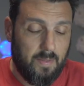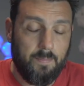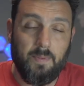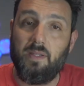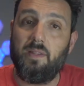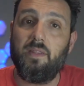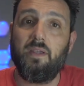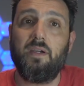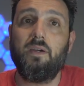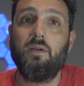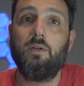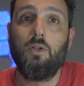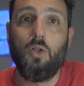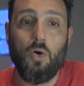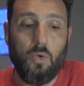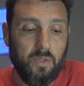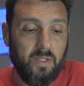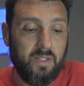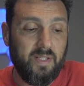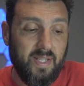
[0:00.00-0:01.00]
I mean, they're
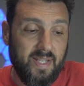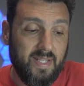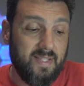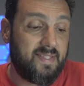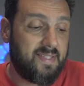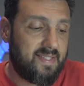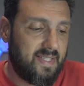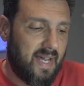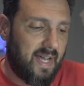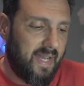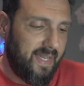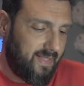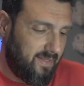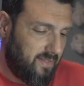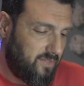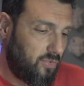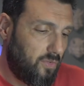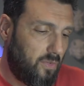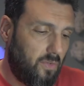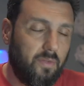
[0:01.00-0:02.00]
loaded inside,
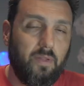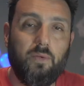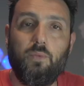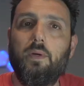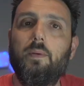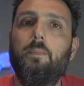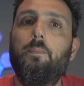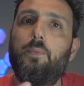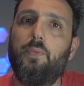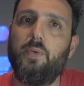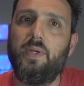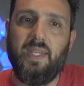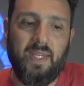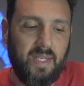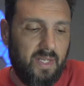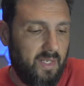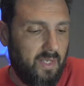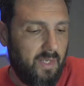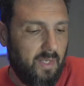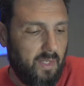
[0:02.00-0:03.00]
so they were
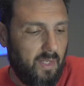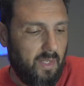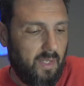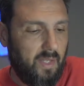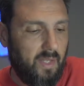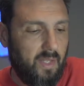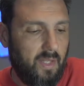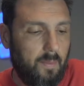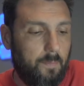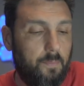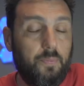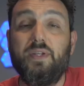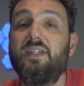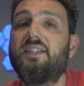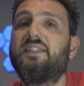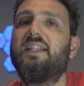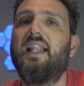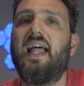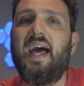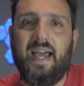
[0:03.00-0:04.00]

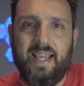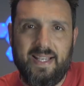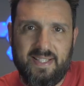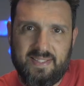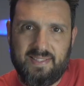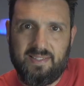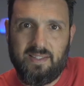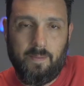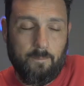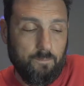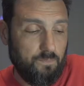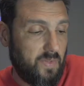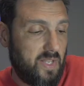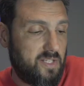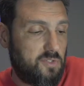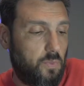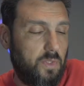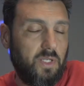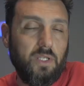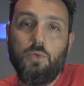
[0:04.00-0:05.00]
pre-sliced,
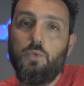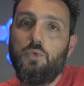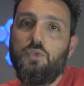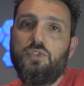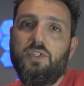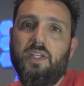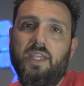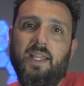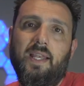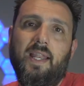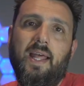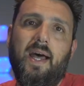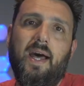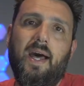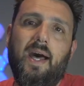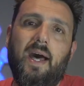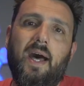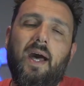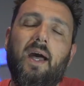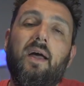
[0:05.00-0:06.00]
as we use in
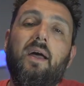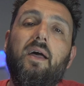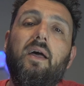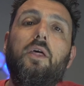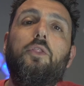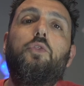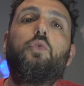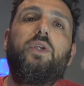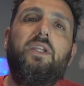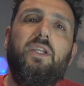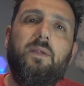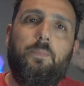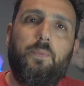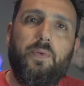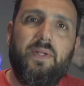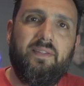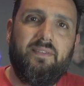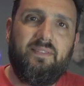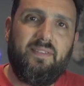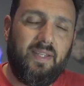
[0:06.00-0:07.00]
a 3D
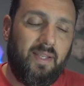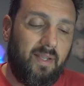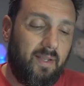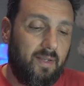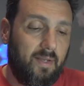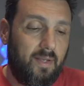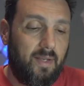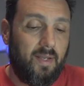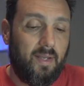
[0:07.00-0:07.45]
printing